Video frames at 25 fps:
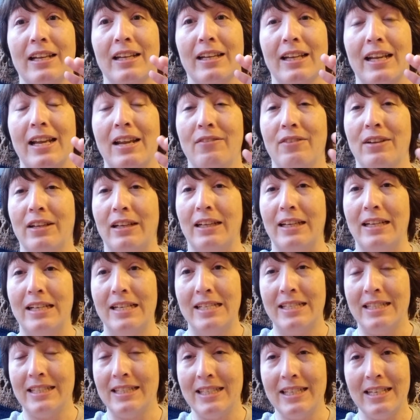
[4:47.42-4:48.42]
even
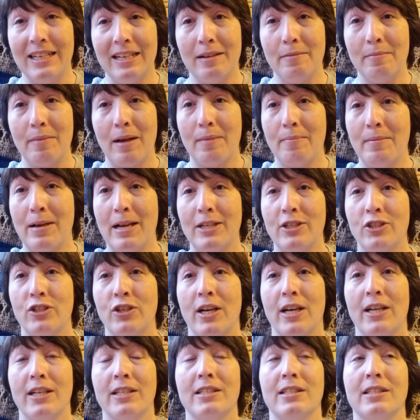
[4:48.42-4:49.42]
listed in my
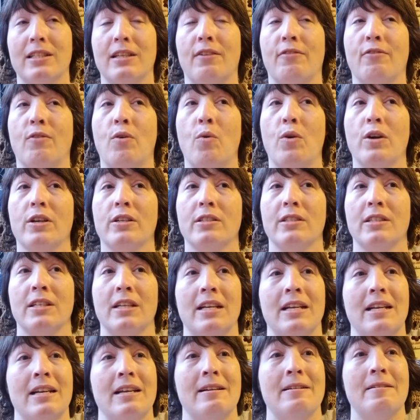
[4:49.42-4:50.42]
metrics. Of course,
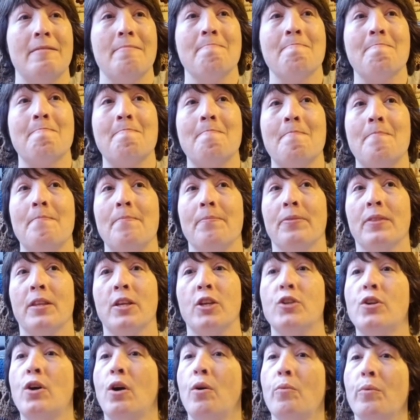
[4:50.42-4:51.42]

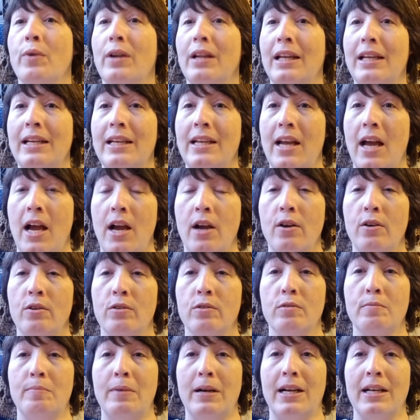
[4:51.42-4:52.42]
you don't really
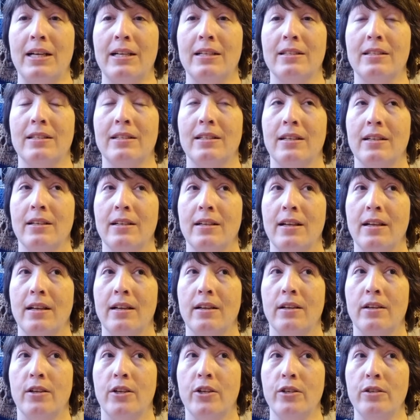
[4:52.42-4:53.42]
know because
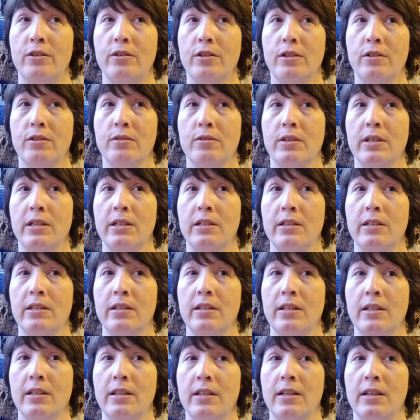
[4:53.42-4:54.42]
Google
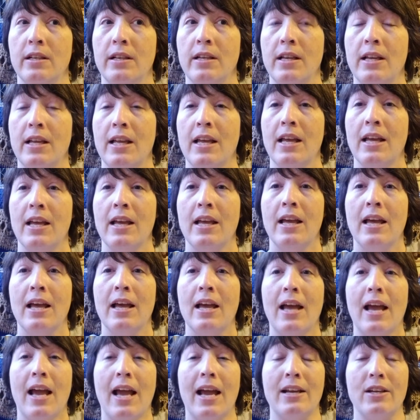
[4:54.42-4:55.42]

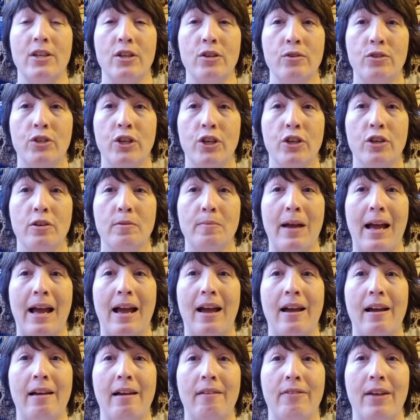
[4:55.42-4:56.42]
and YouTube
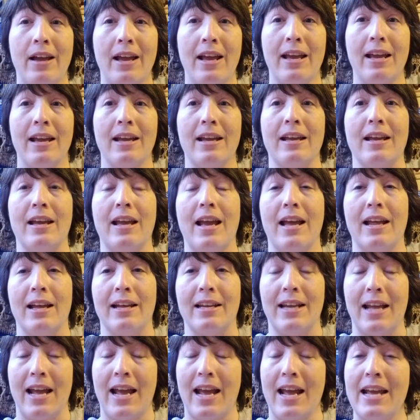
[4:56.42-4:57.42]
have a
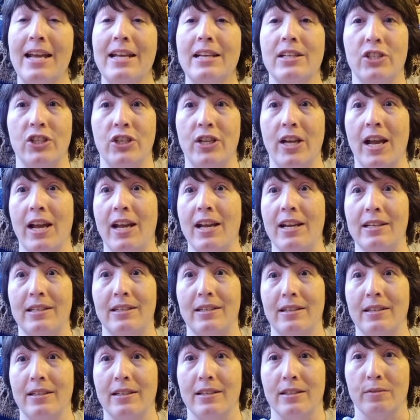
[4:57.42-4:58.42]
an age
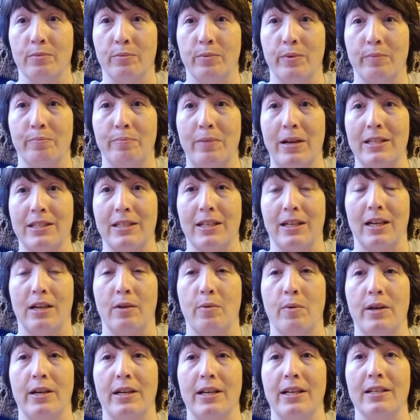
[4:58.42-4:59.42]
gate is basically
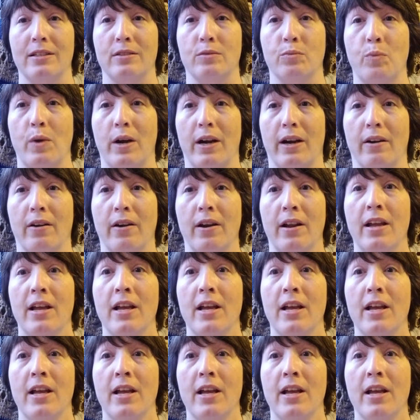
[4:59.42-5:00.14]
what it is where